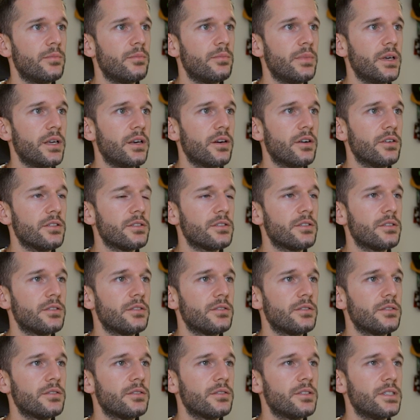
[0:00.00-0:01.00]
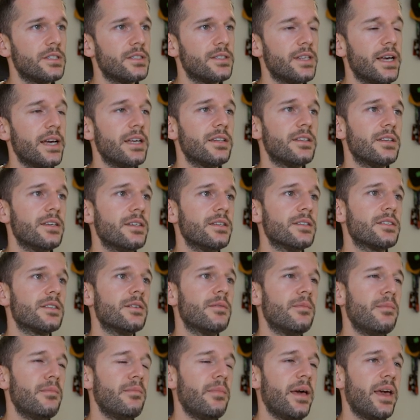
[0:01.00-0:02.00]
because this date is
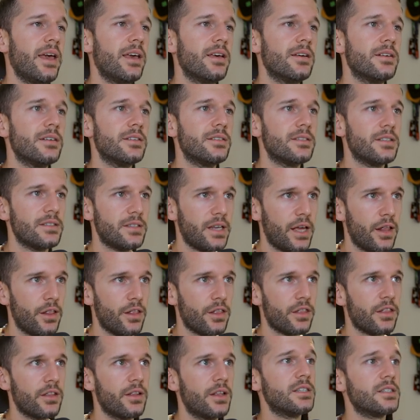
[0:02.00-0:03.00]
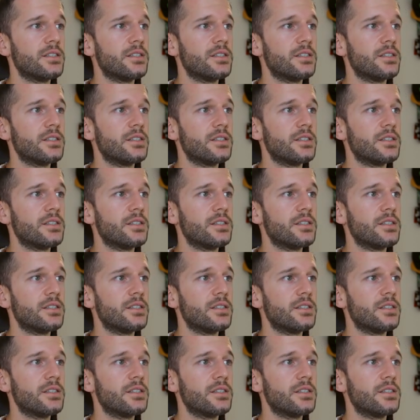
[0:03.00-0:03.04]
May the tenth.